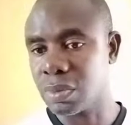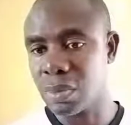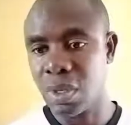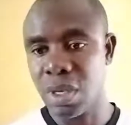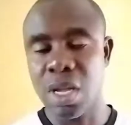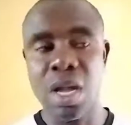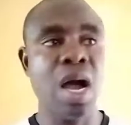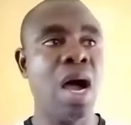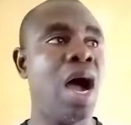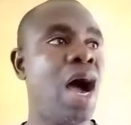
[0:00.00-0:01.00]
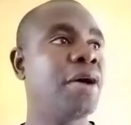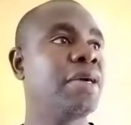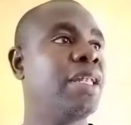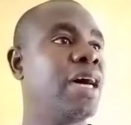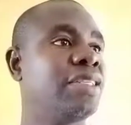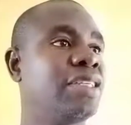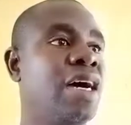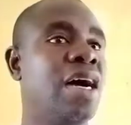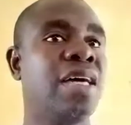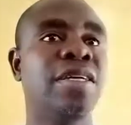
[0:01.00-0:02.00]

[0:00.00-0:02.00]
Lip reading: how Elijah handed over